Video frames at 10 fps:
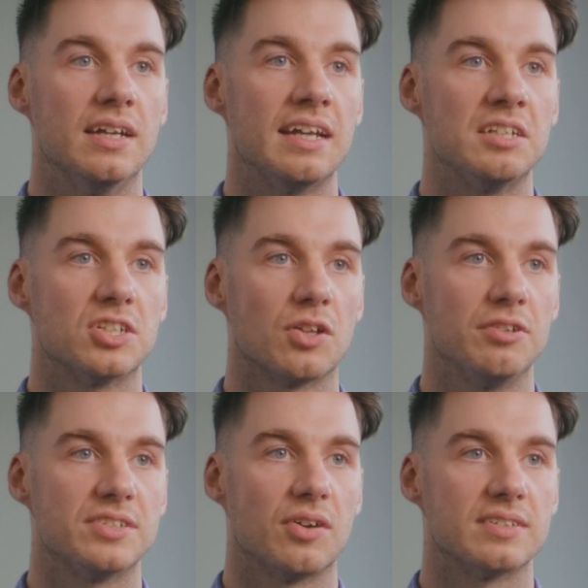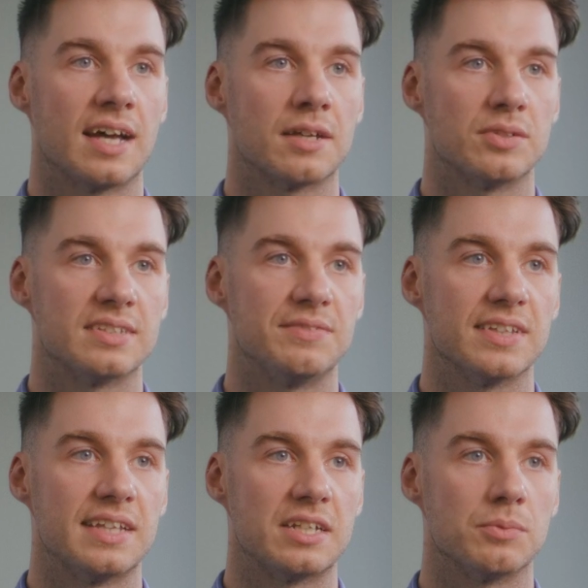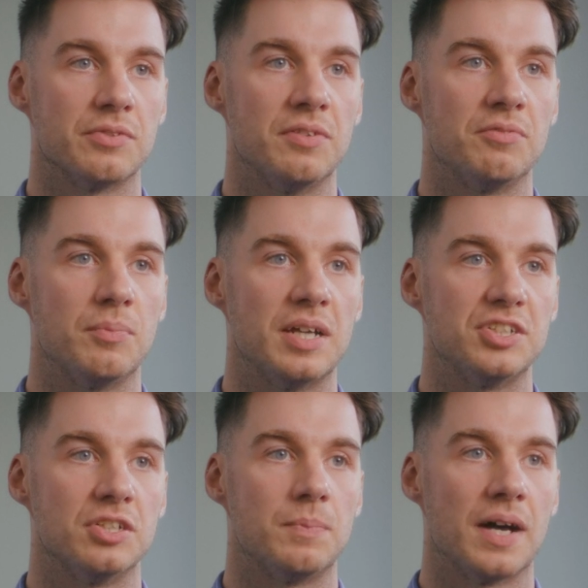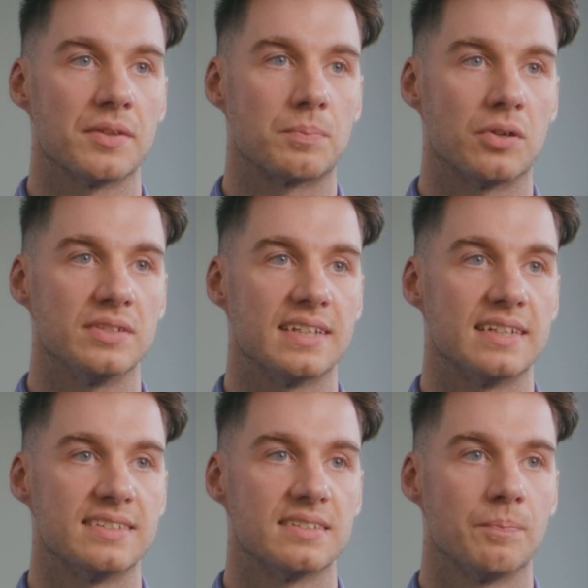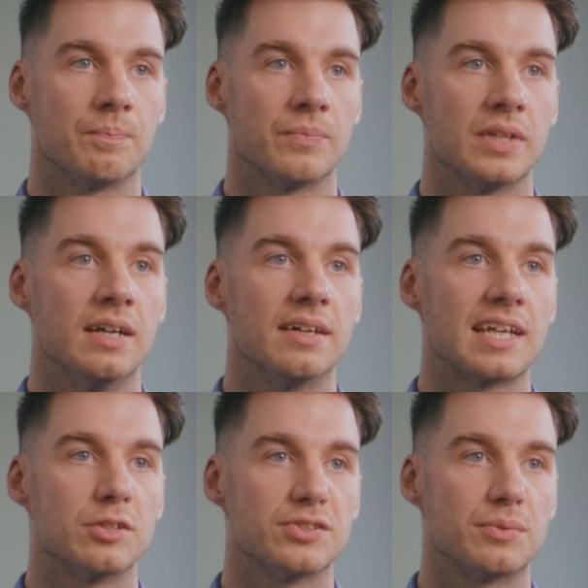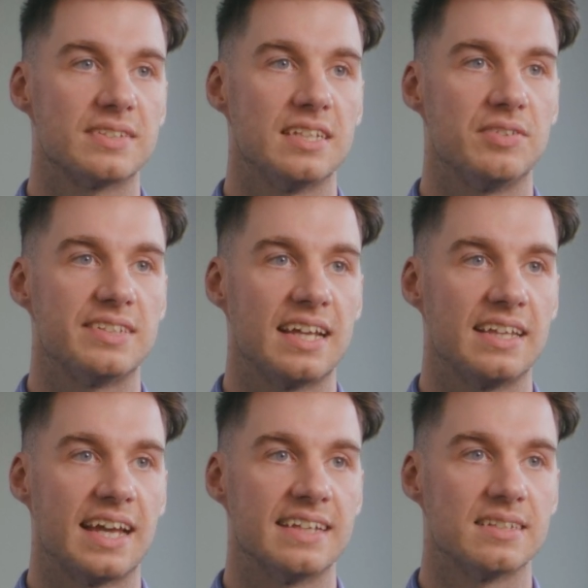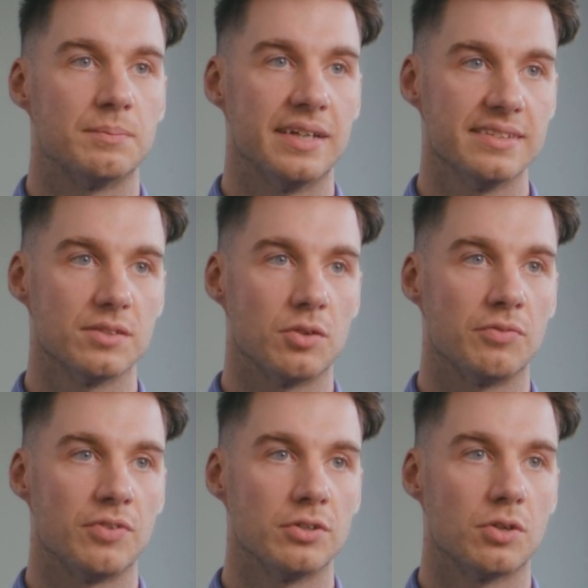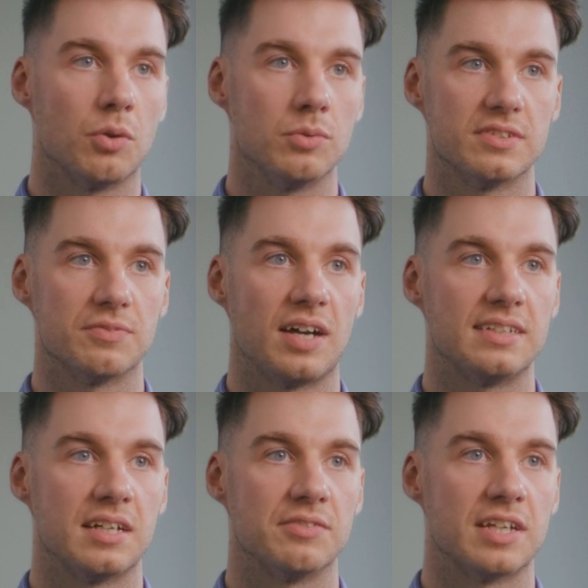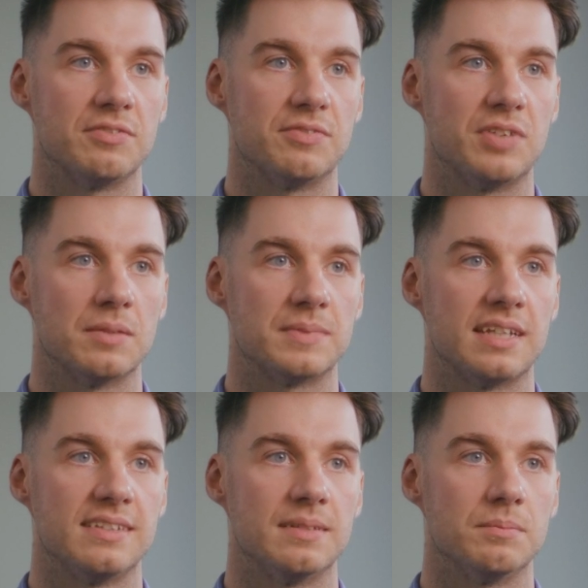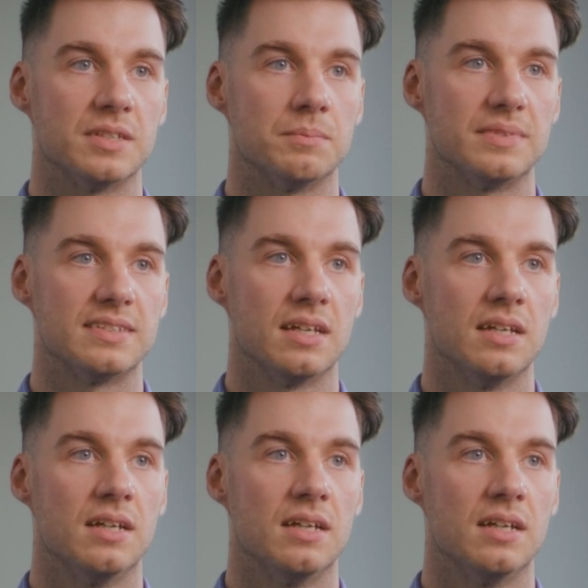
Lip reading: Each close contact receives a letter with information about the process. They also receive a daily SMS or phone call to find out if they have developed any symptoms,